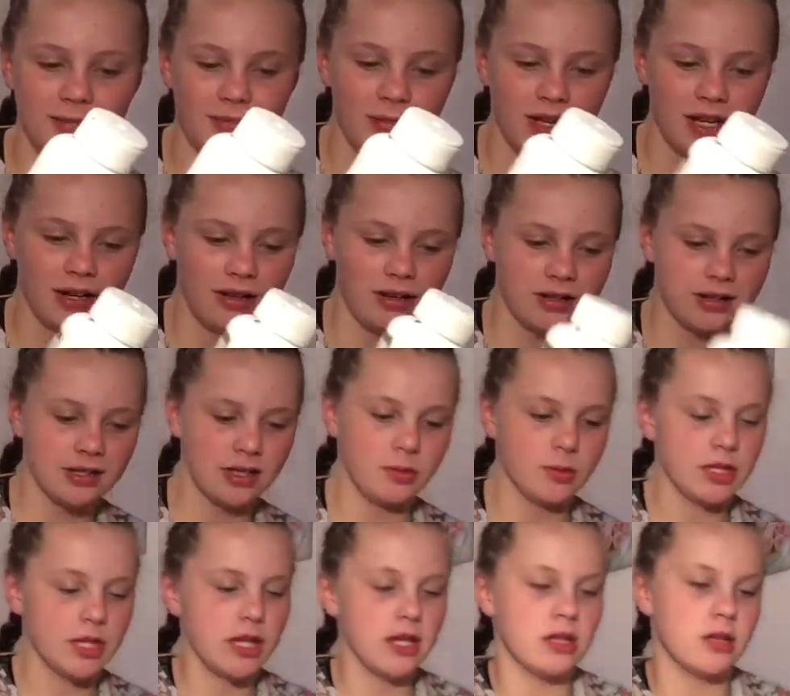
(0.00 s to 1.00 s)
made a lot of slime
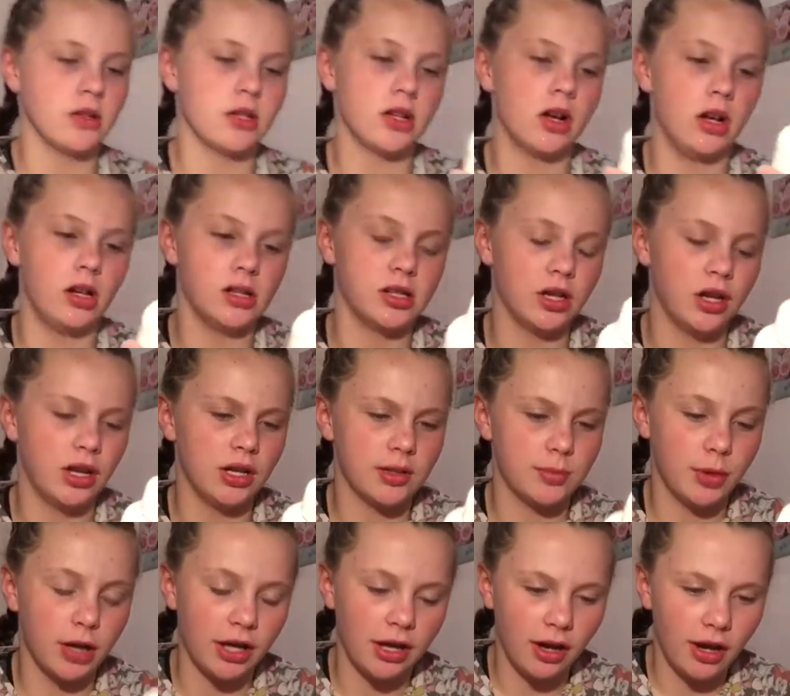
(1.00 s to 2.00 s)
today. So it's
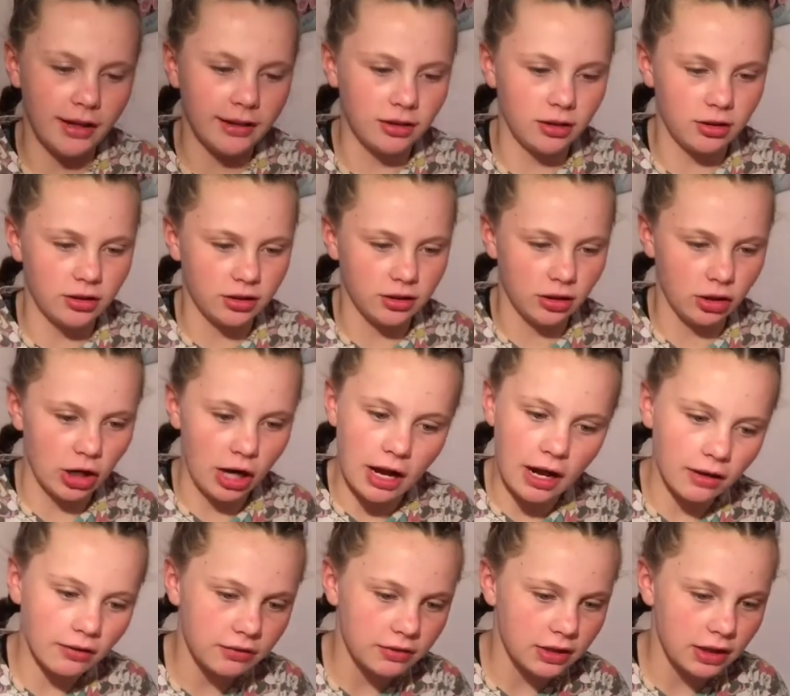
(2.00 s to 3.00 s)
by Icon
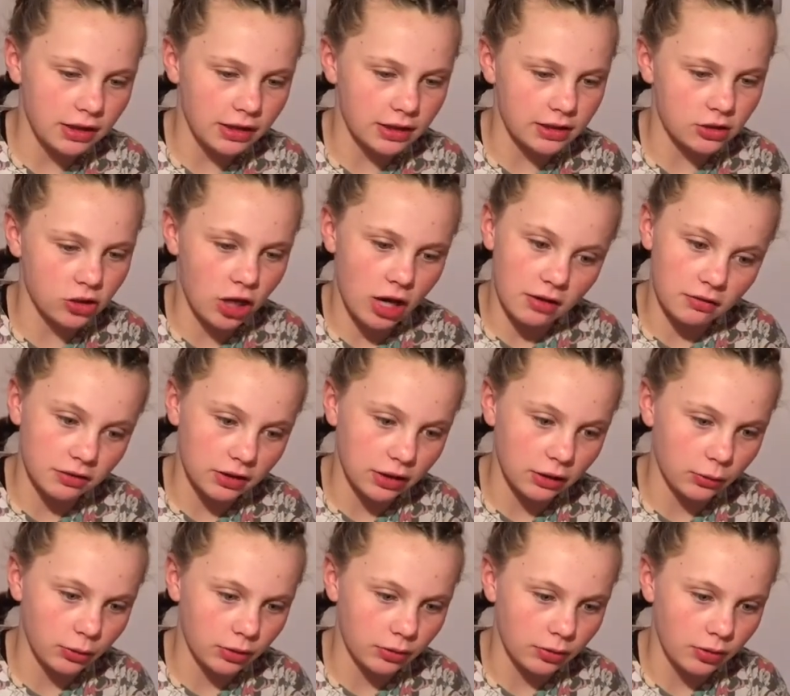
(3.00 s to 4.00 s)
Craft, and it's craft
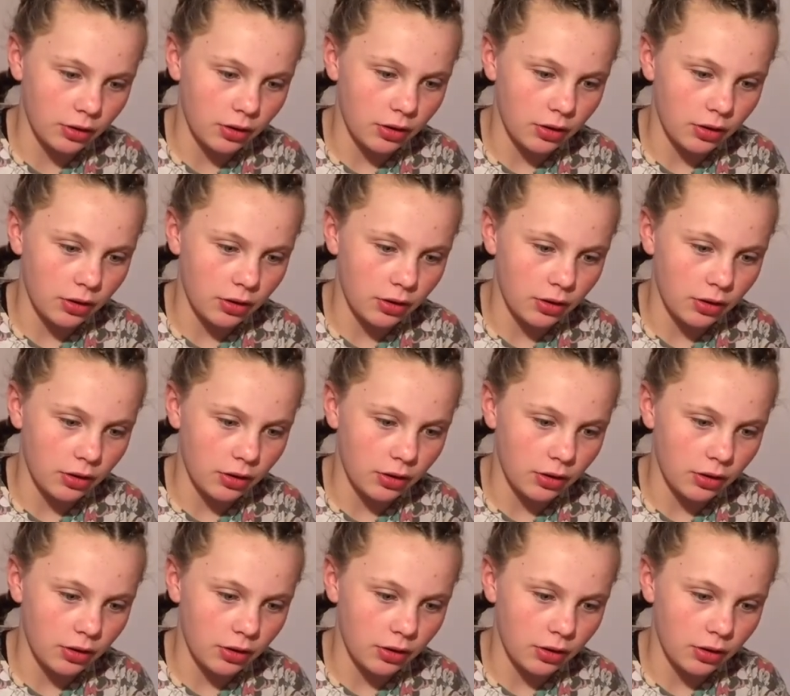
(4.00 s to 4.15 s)
glue with